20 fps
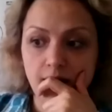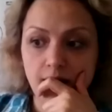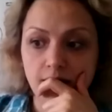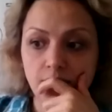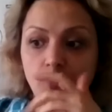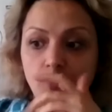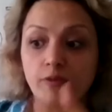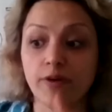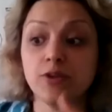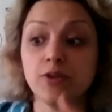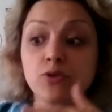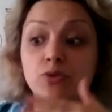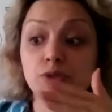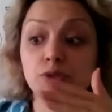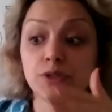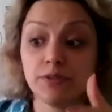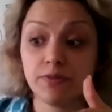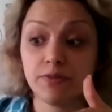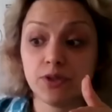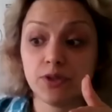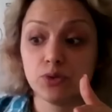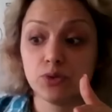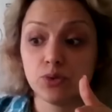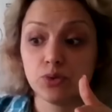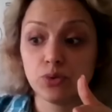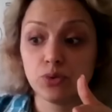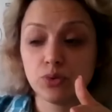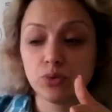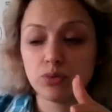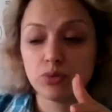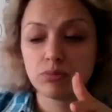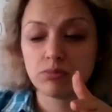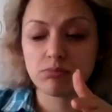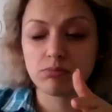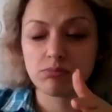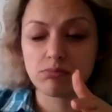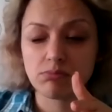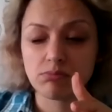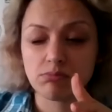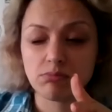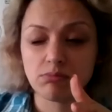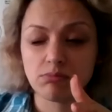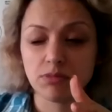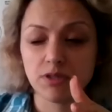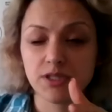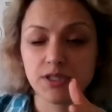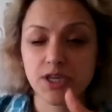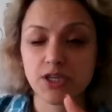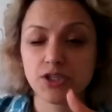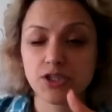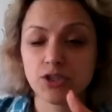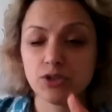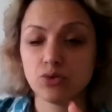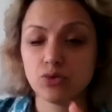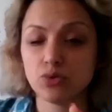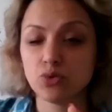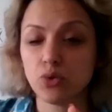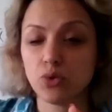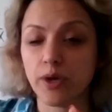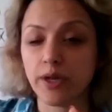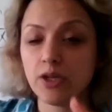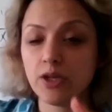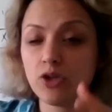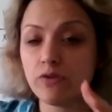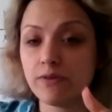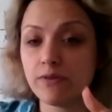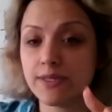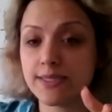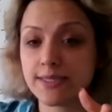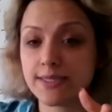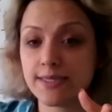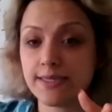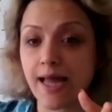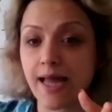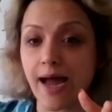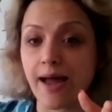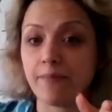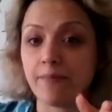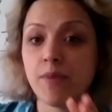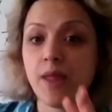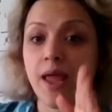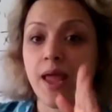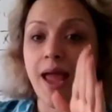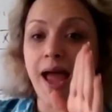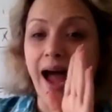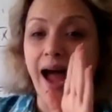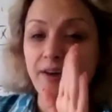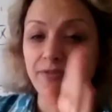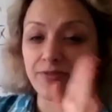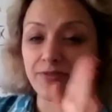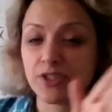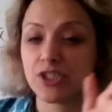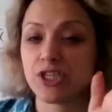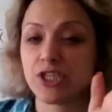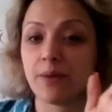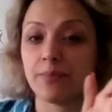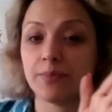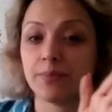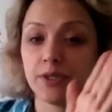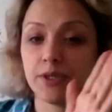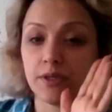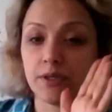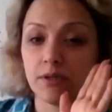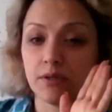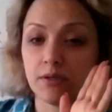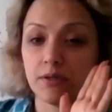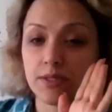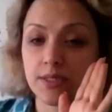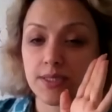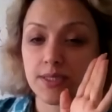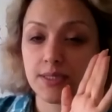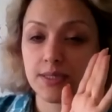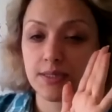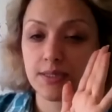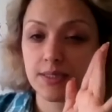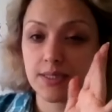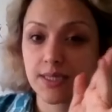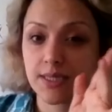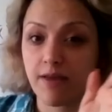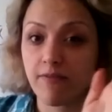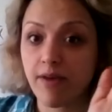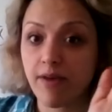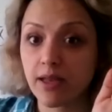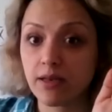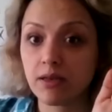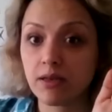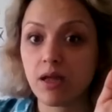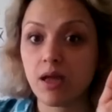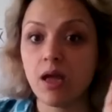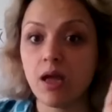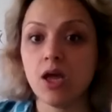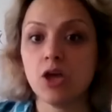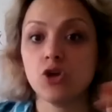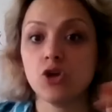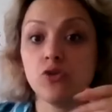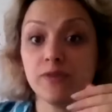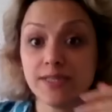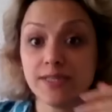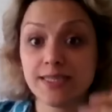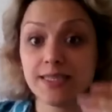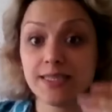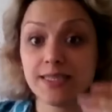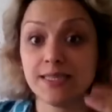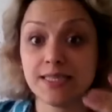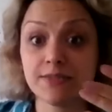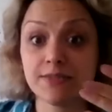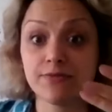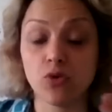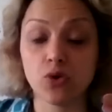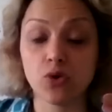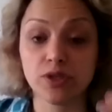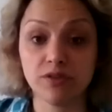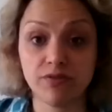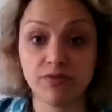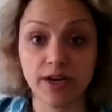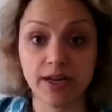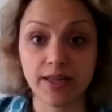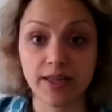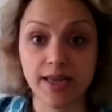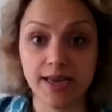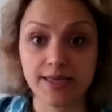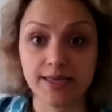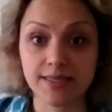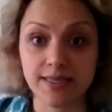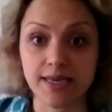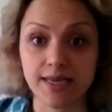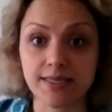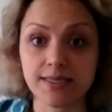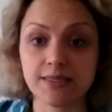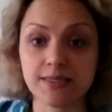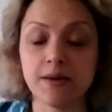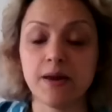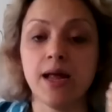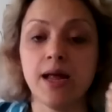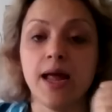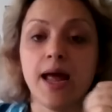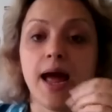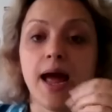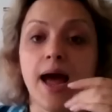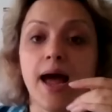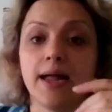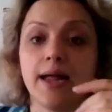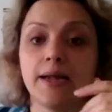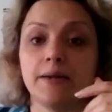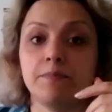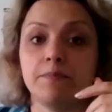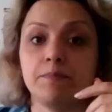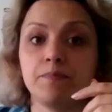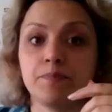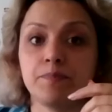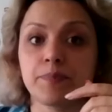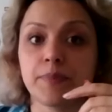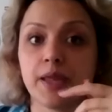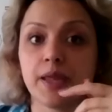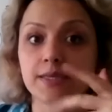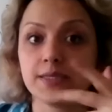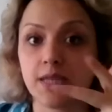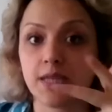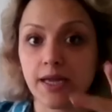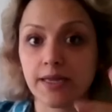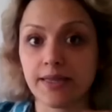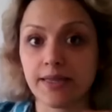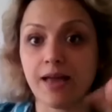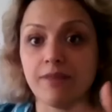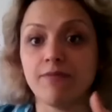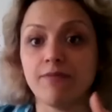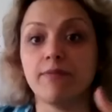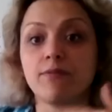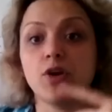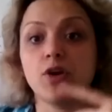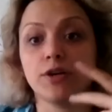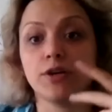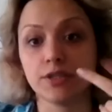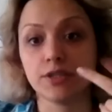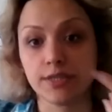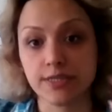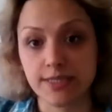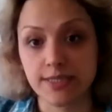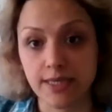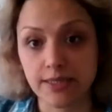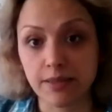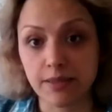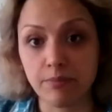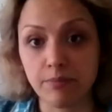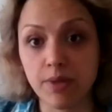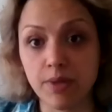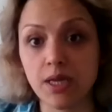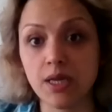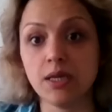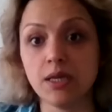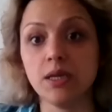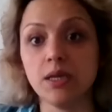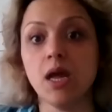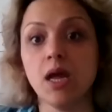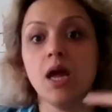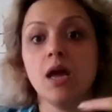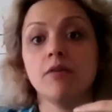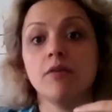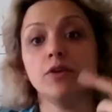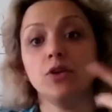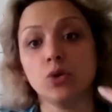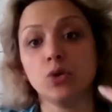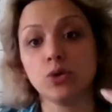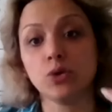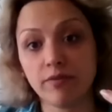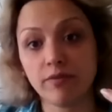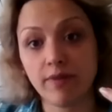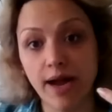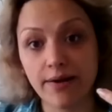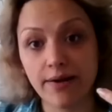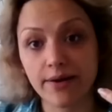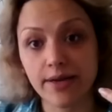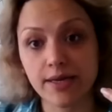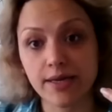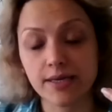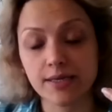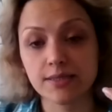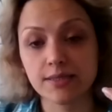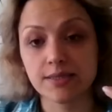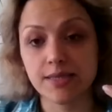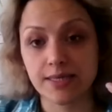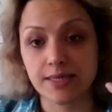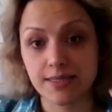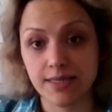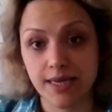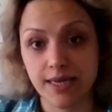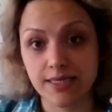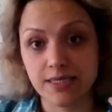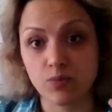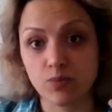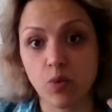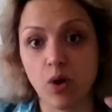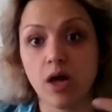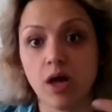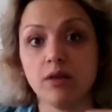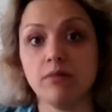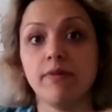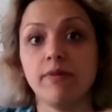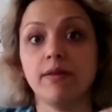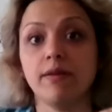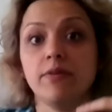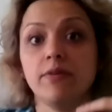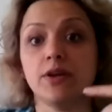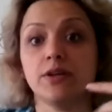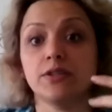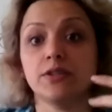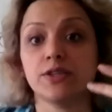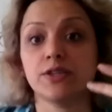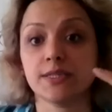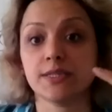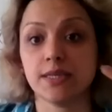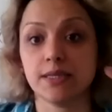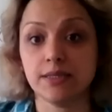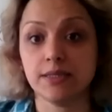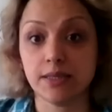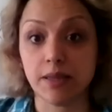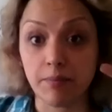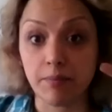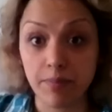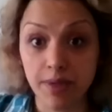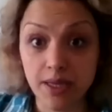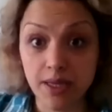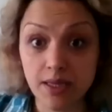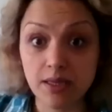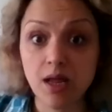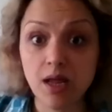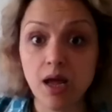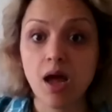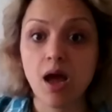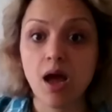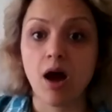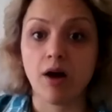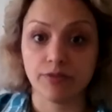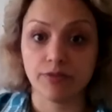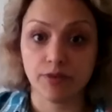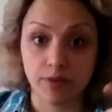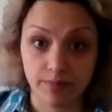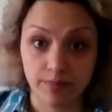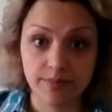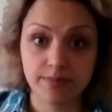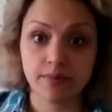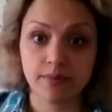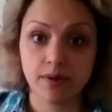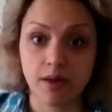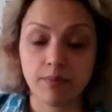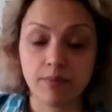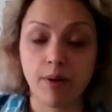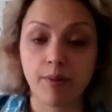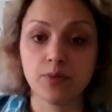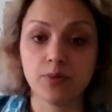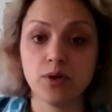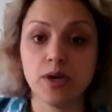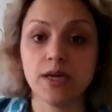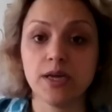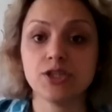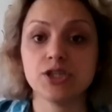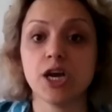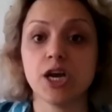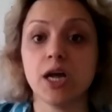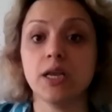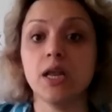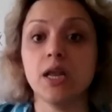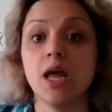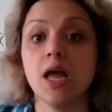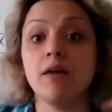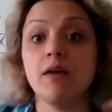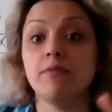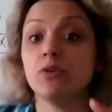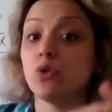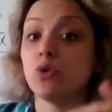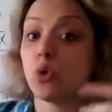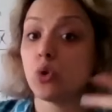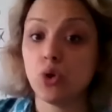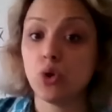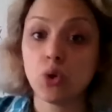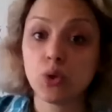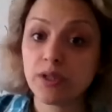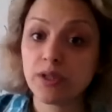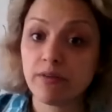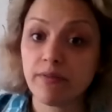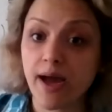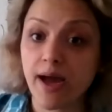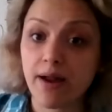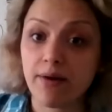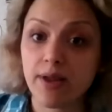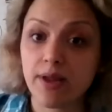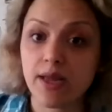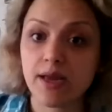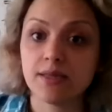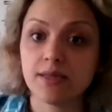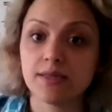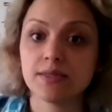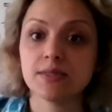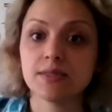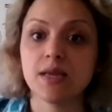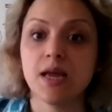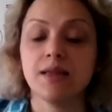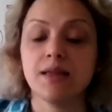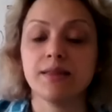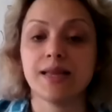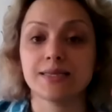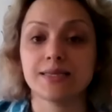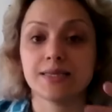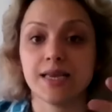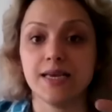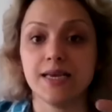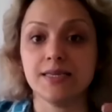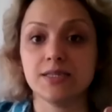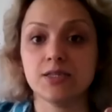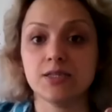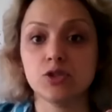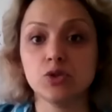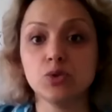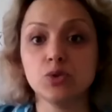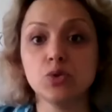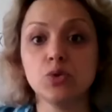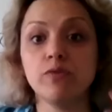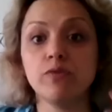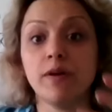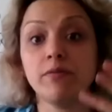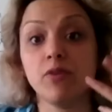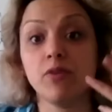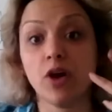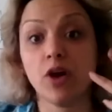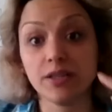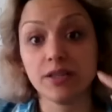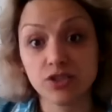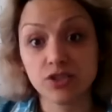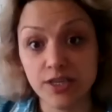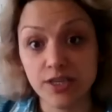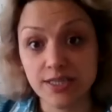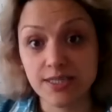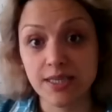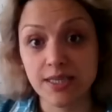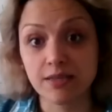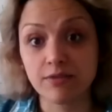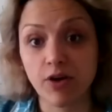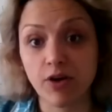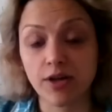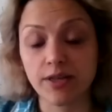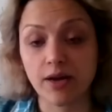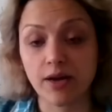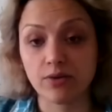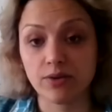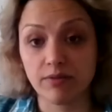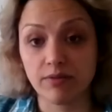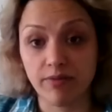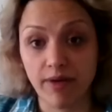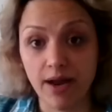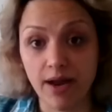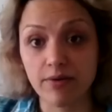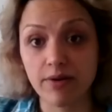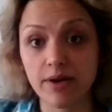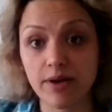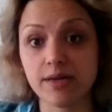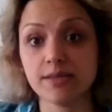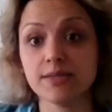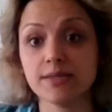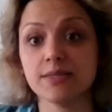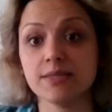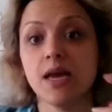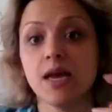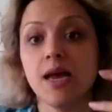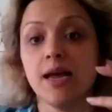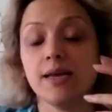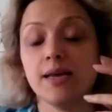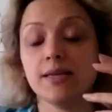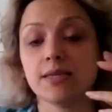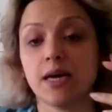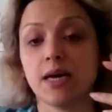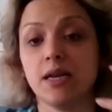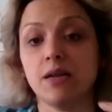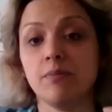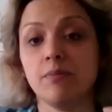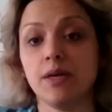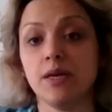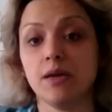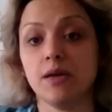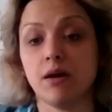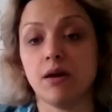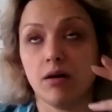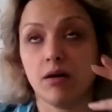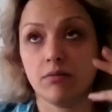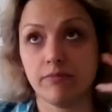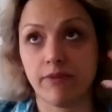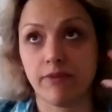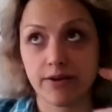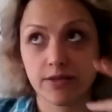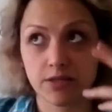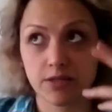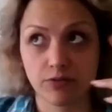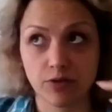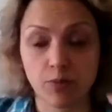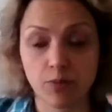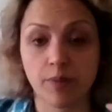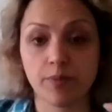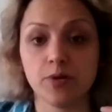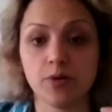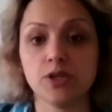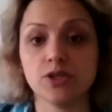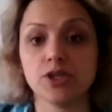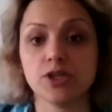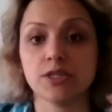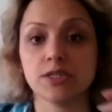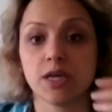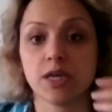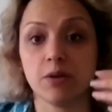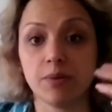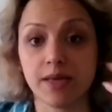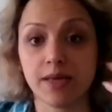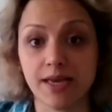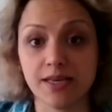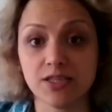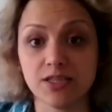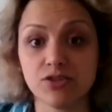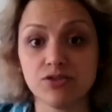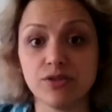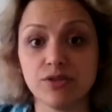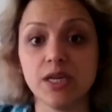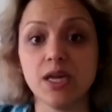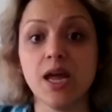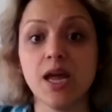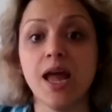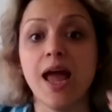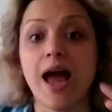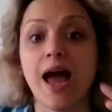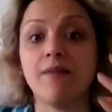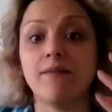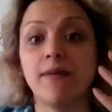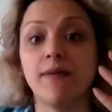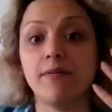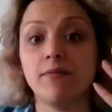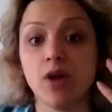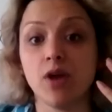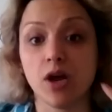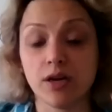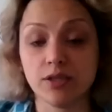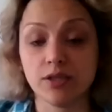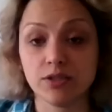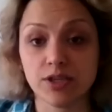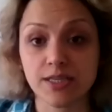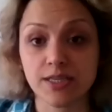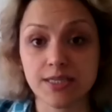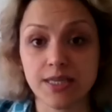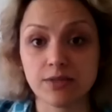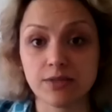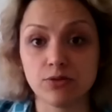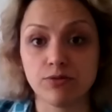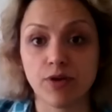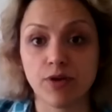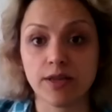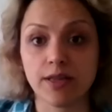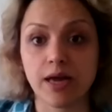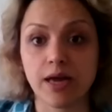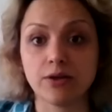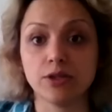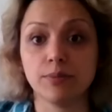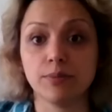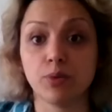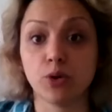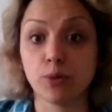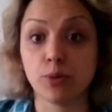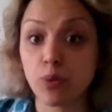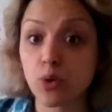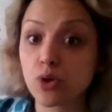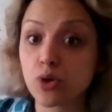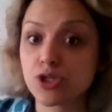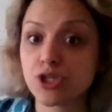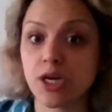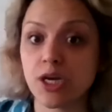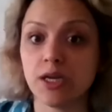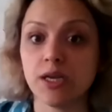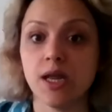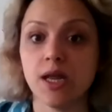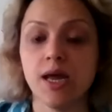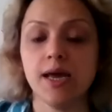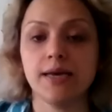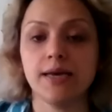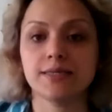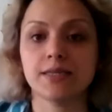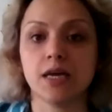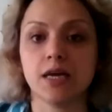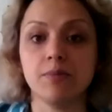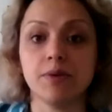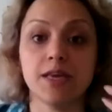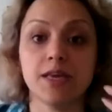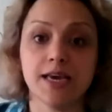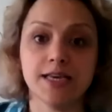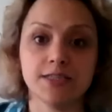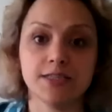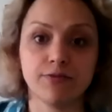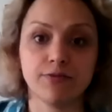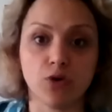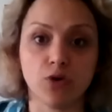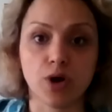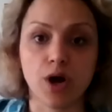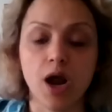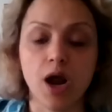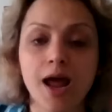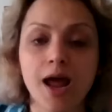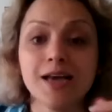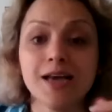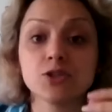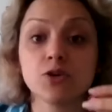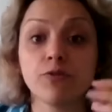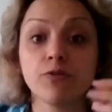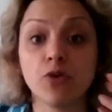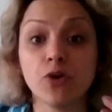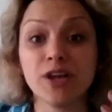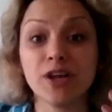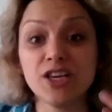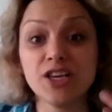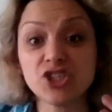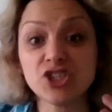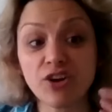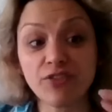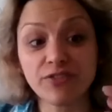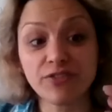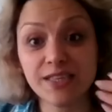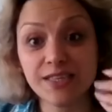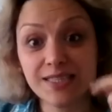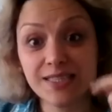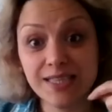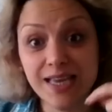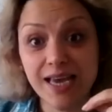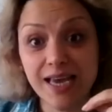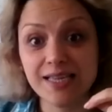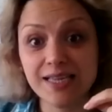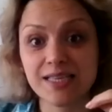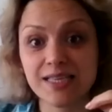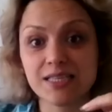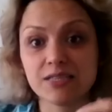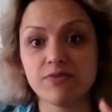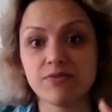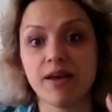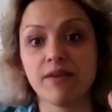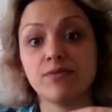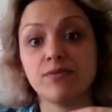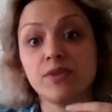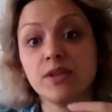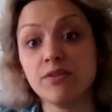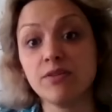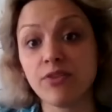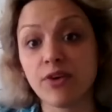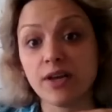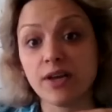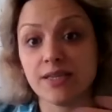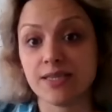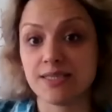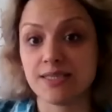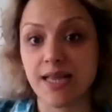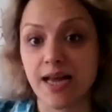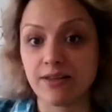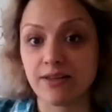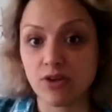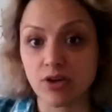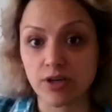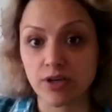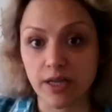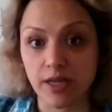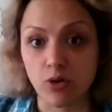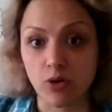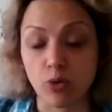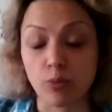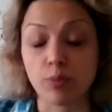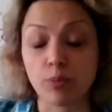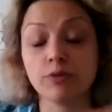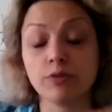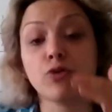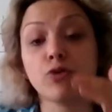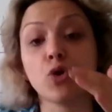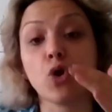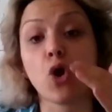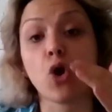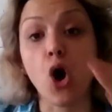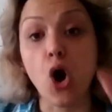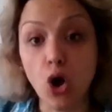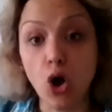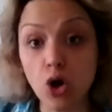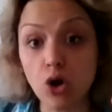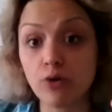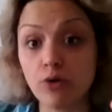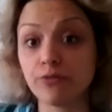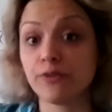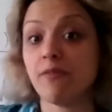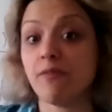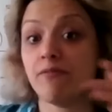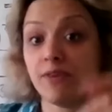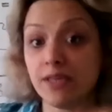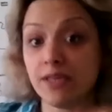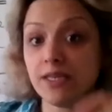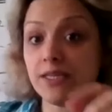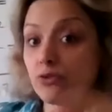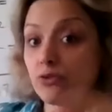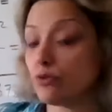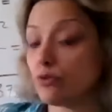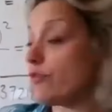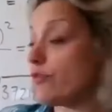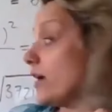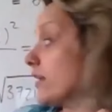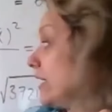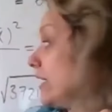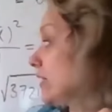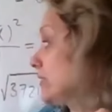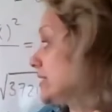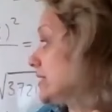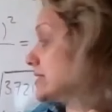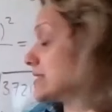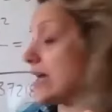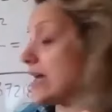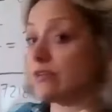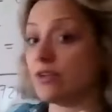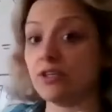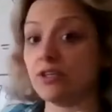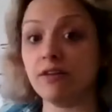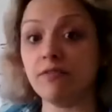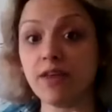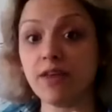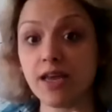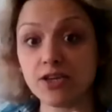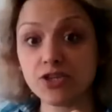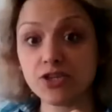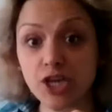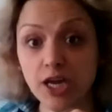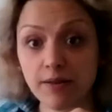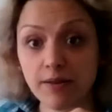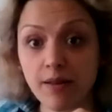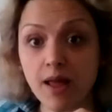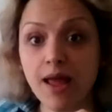when you review CHE 220, you will see that. After chapter 7, you will see these 4 different cases. And it's like that when we are interested in mean, we know the variance, that's case 1. When we are interested in the mean of the population, we don't know the variance, that's case 2. When we are interested, find out the variance, it's going to be variance of the population is going to be case 3. And when we are interested to find out the proportion, it's going to be case 4. So for each of these cases, we have different standard error. But for all of them, we need to find out the standard deviation.